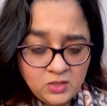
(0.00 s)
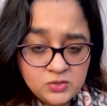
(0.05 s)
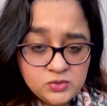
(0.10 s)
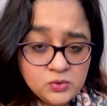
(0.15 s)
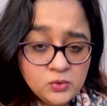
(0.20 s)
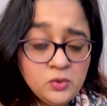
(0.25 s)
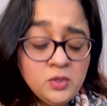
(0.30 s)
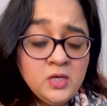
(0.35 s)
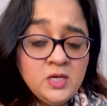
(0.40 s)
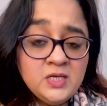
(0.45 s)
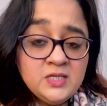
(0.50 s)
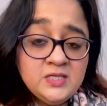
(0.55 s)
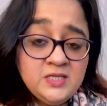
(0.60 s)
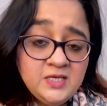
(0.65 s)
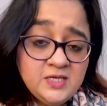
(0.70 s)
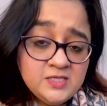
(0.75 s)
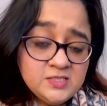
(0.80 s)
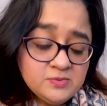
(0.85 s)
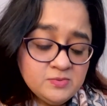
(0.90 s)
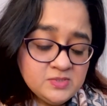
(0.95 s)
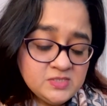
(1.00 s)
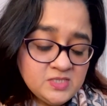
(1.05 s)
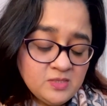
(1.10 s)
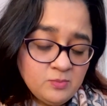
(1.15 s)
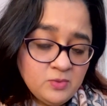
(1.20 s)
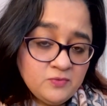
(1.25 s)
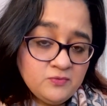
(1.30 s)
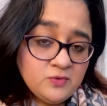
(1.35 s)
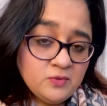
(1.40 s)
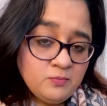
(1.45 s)
So these were
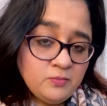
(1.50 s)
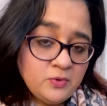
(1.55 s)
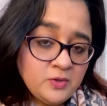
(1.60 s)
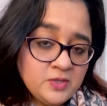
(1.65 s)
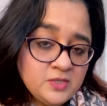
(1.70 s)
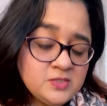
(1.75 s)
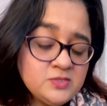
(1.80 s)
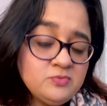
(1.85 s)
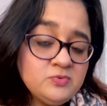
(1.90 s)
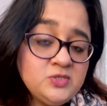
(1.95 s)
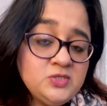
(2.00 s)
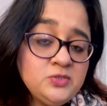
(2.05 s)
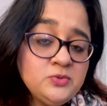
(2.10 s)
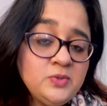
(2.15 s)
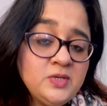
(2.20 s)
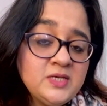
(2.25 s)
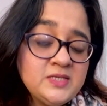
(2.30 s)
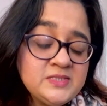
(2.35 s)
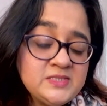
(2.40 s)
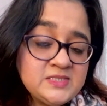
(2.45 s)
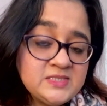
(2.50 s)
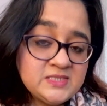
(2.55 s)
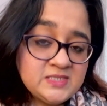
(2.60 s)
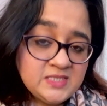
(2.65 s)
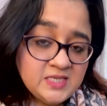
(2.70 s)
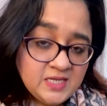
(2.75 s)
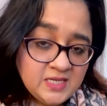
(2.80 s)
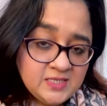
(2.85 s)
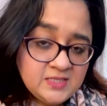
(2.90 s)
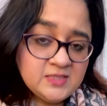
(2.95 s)
some of the points which you can
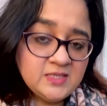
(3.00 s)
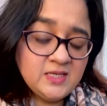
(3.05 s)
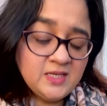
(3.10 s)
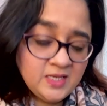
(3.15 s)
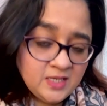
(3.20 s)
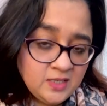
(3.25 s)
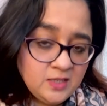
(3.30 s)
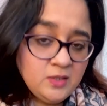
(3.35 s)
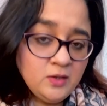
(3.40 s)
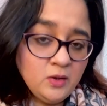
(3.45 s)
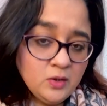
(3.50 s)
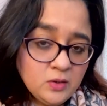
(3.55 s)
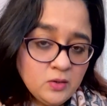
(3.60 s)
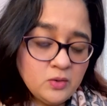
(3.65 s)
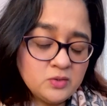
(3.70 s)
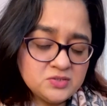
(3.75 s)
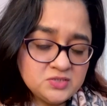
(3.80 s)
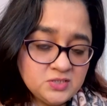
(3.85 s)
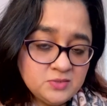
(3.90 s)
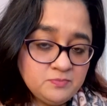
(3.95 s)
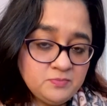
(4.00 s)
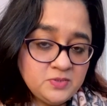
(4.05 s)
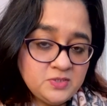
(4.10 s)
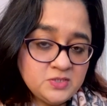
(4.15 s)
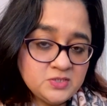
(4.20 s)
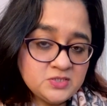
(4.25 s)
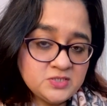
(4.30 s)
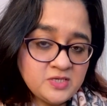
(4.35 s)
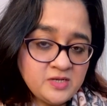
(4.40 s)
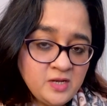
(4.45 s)
state in your quashing
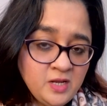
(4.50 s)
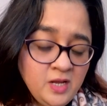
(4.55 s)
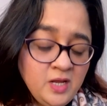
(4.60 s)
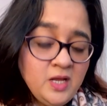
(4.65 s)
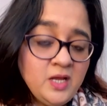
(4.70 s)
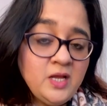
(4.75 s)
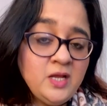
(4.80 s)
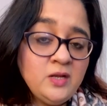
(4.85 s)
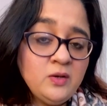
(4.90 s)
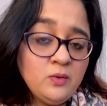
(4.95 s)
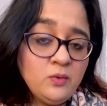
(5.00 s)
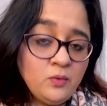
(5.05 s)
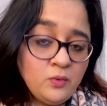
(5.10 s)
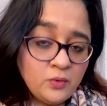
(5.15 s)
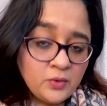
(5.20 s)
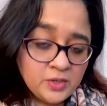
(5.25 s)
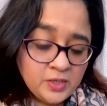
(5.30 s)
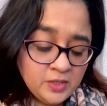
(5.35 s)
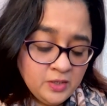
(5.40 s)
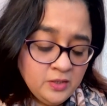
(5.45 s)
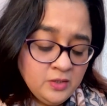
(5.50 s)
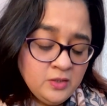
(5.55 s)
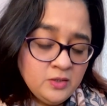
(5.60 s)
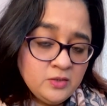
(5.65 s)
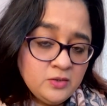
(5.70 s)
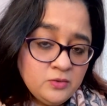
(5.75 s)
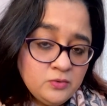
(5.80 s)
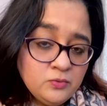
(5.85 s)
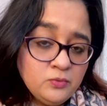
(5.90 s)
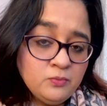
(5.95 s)
petition in order
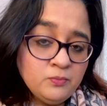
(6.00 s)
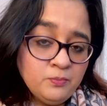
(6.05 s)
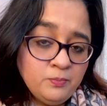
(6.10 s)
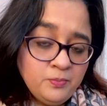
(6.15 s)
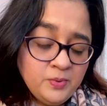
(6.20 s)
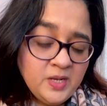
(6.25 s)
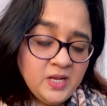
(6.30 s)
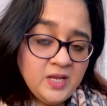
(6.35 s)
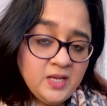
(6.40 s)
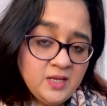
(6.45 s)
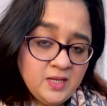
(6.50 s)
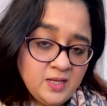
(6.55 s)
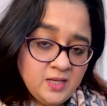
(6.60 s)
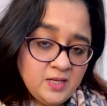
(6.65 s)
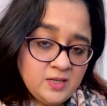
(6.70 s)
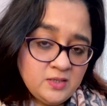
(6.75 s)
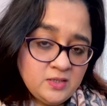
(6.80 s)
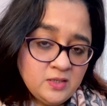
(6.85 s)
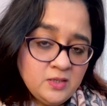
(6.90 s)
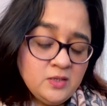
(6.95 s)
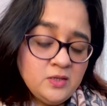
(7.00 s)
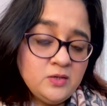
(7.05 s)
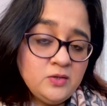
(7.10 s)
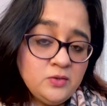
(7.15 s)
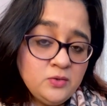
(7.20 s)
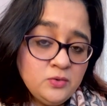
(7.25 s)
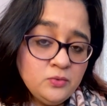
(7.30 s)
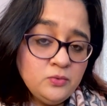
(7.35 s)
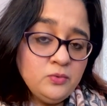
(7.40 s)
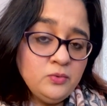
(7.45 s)
to bring it
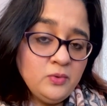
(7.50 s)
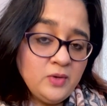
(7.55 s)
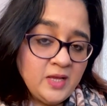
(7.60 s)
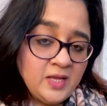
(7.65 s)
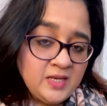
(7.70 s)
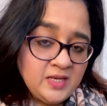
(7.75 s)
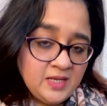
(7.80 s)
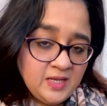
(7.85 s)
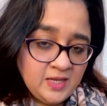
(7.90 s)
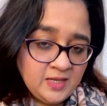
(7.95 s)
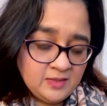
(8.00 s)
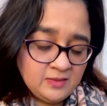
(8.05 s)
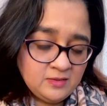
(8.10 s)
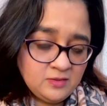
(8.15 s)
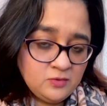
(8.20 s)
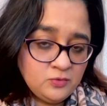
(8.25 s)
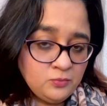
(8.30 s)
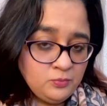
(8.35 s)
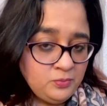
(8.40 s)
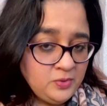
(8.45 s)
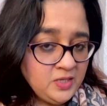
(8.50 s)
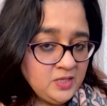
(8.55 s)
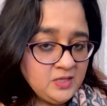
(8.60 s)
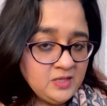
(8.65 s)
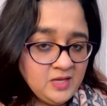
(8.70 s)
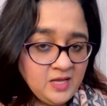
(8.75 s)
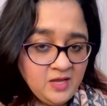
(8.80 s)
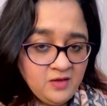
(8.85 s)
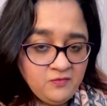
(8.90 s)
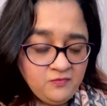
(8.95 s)
to an end, to
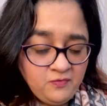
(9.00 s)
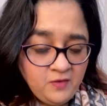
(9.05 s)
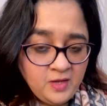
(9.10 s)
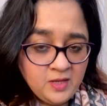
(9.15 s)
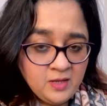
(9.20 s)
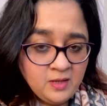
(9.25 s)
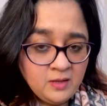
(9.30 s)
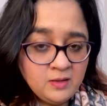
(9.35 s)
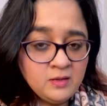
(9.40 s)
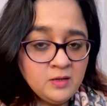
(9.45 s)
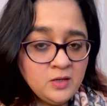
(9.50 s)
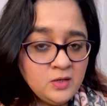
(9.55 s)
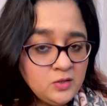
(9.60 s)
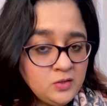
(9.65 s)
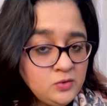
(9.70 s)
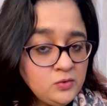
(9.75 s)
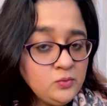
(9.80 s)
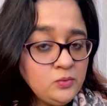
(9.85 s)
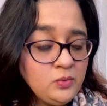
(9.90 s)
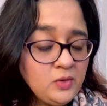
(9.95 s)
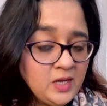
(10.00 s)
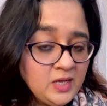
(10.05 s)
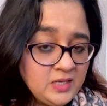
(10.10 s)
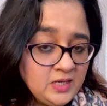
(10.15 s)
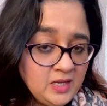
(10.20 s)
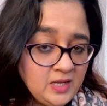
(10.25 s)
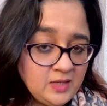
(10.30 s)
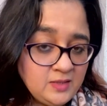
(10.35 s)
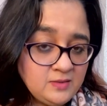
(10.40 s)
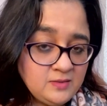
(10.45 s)
bring the FIR to
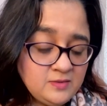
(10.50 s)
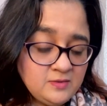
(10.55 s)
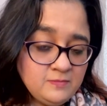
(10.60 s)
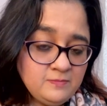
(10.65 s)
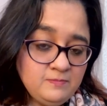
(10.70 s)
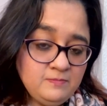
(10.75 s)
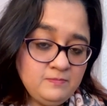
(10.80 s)
an end.